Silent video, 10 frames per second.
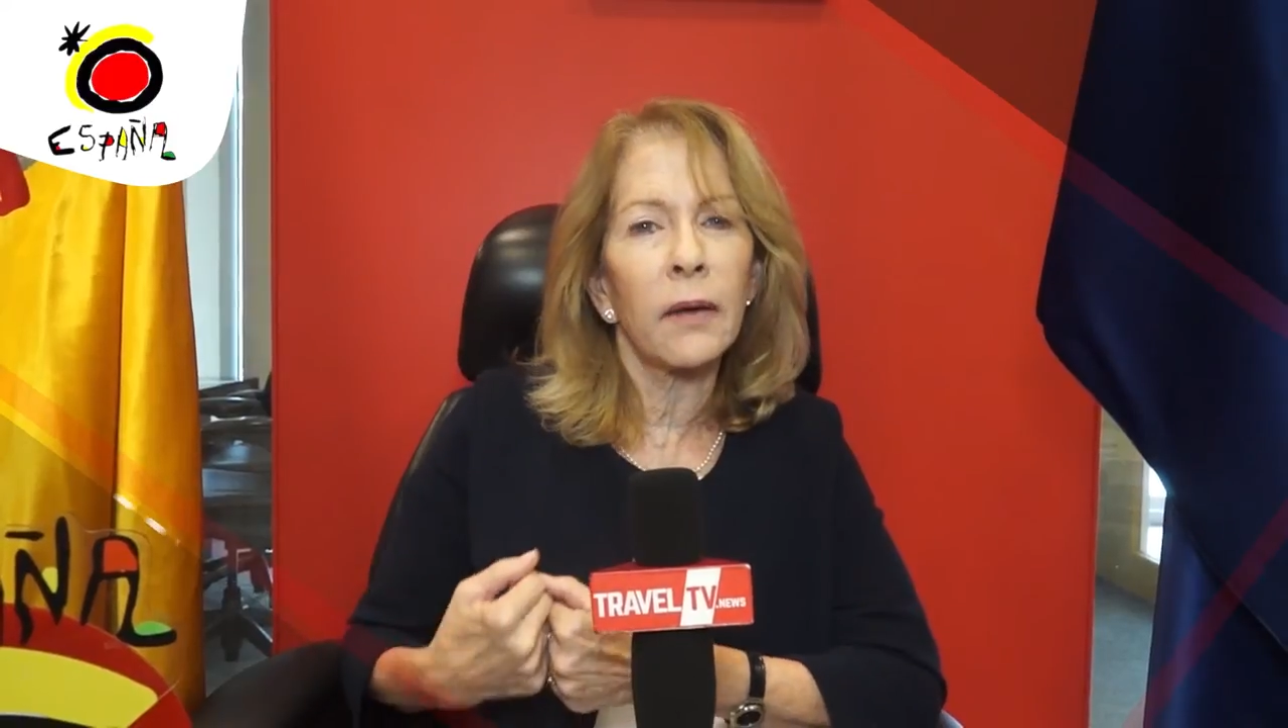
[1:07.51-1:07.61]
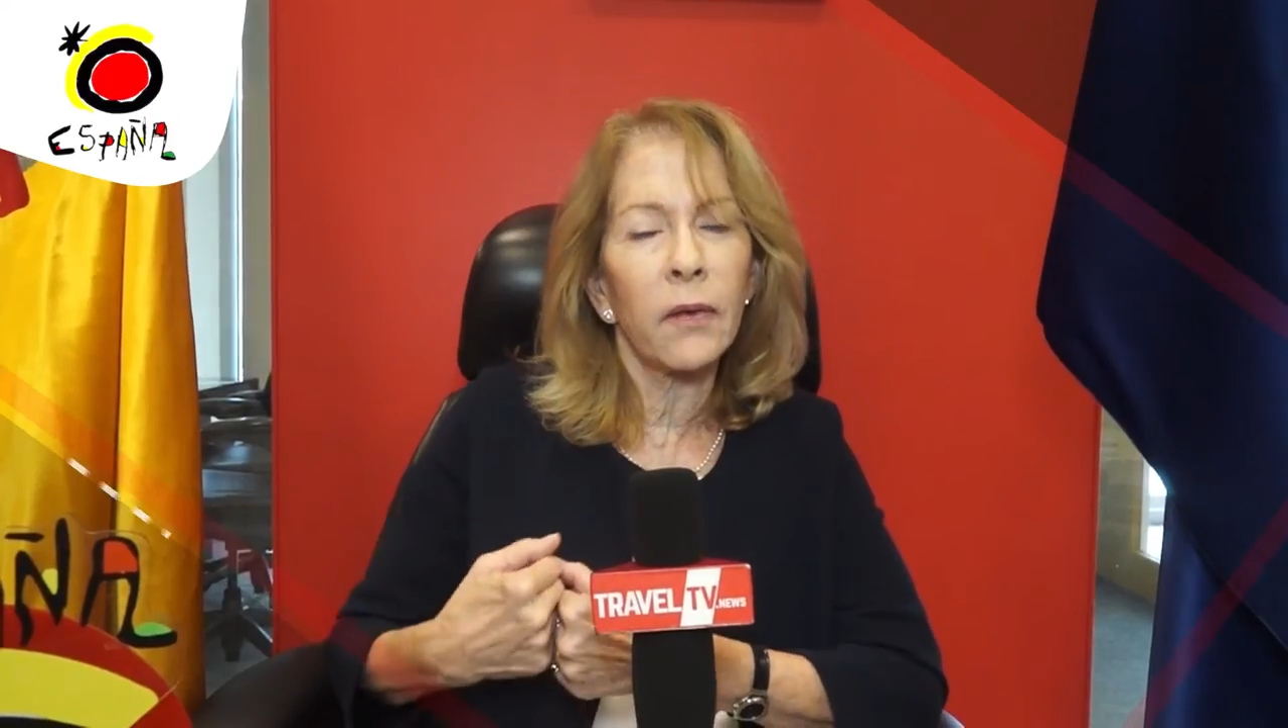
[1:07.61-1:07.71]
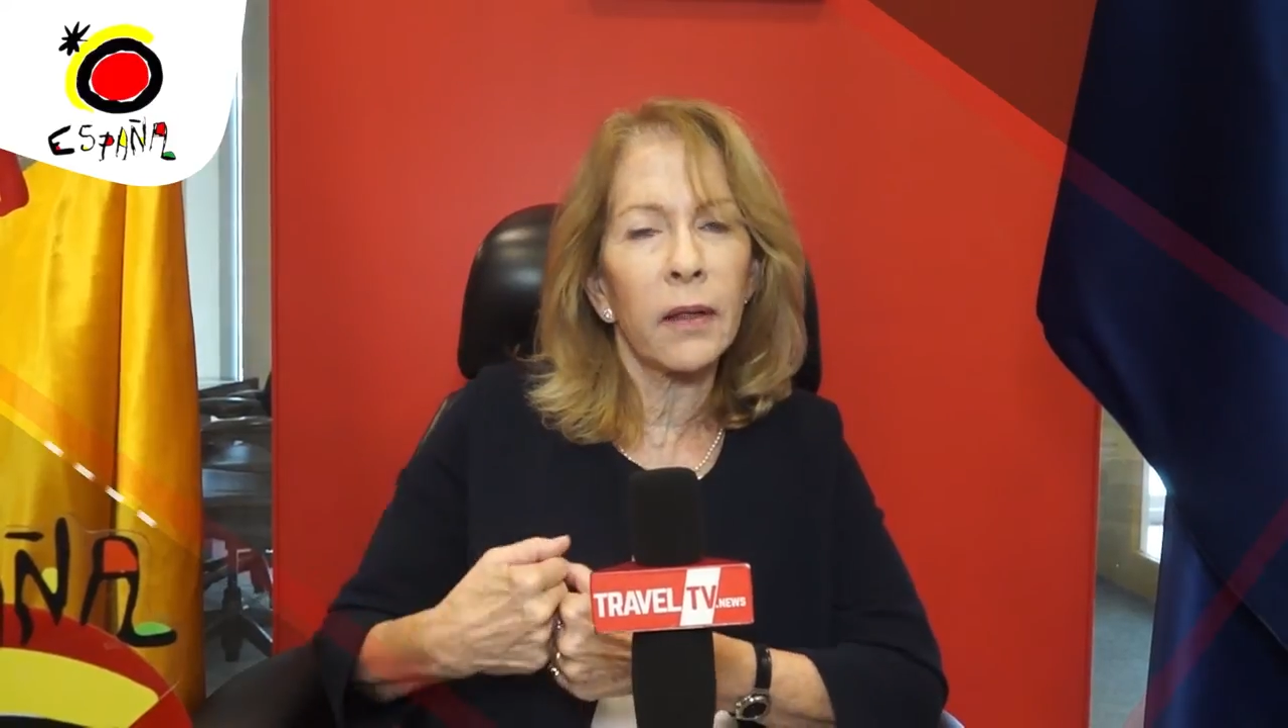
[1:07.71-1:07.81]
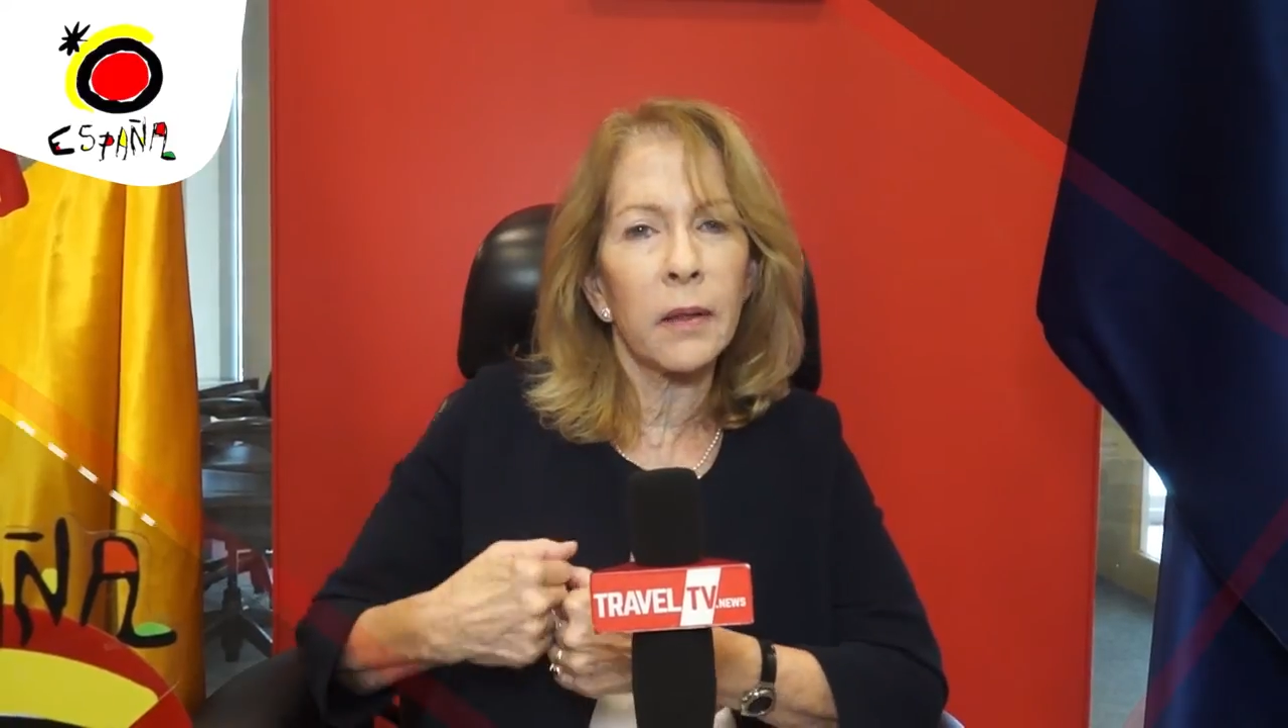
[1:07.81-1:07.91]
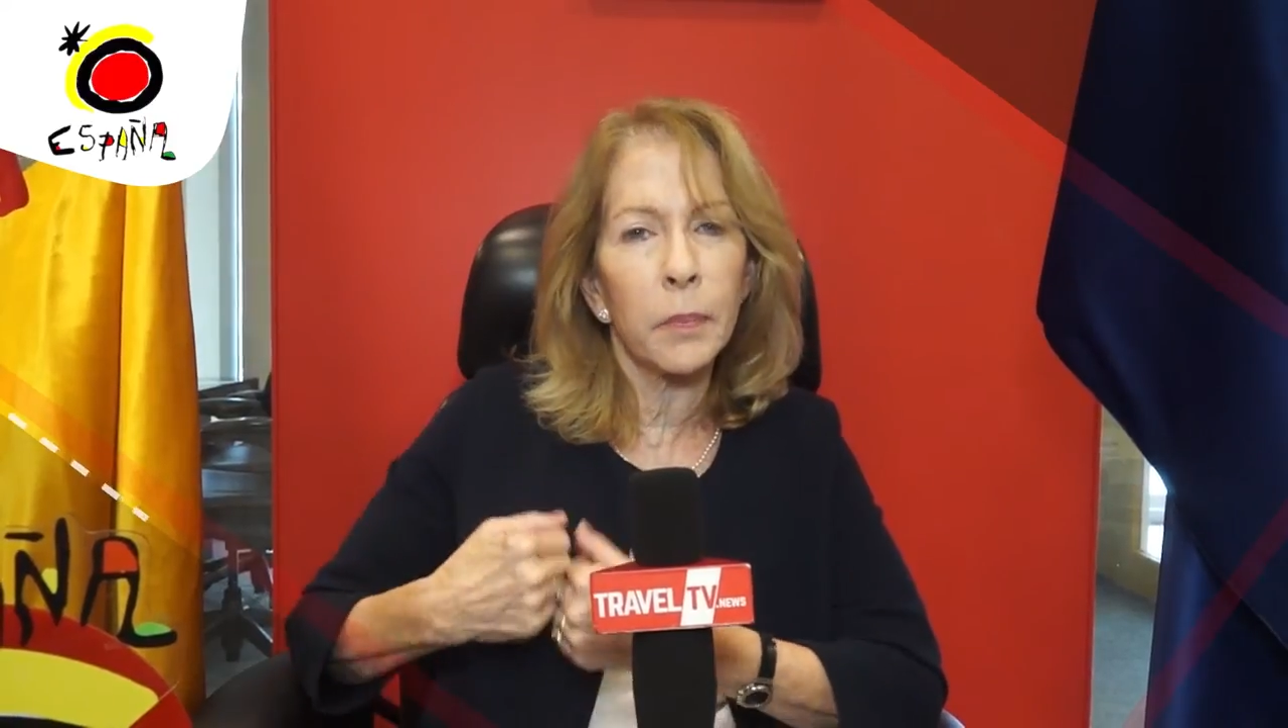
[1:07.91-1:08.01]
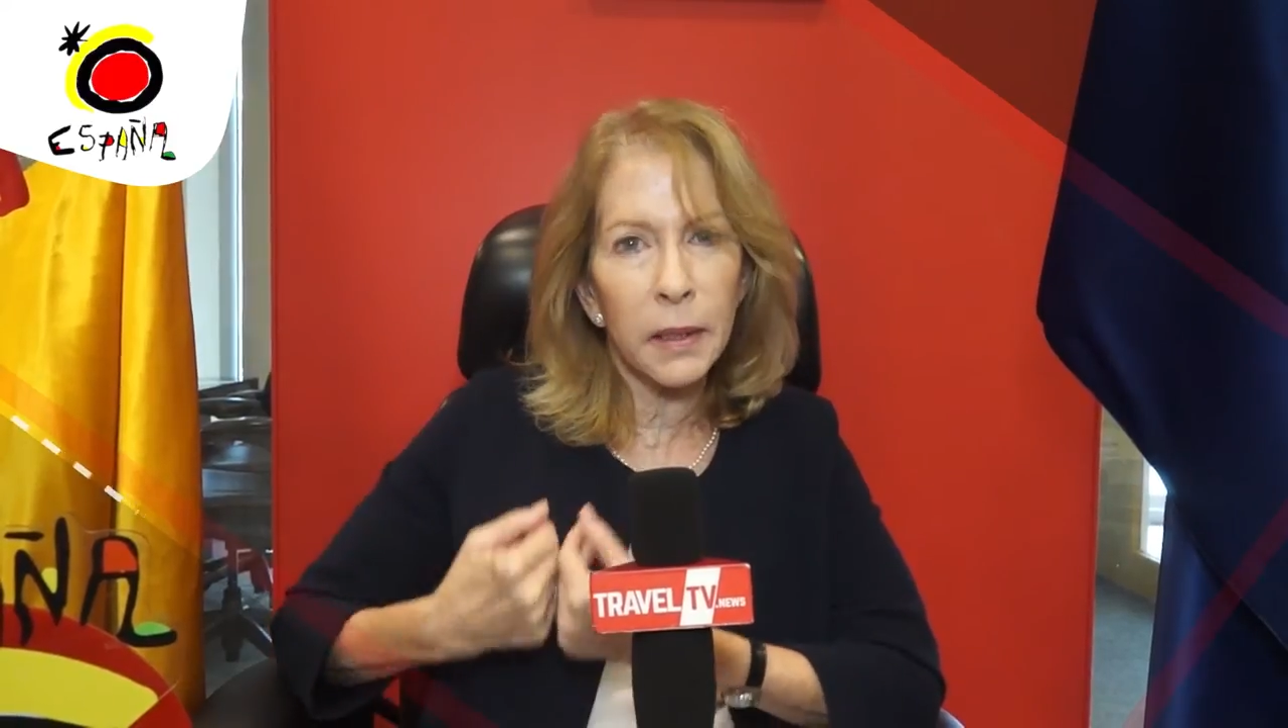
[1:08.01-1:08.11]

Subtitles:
have had the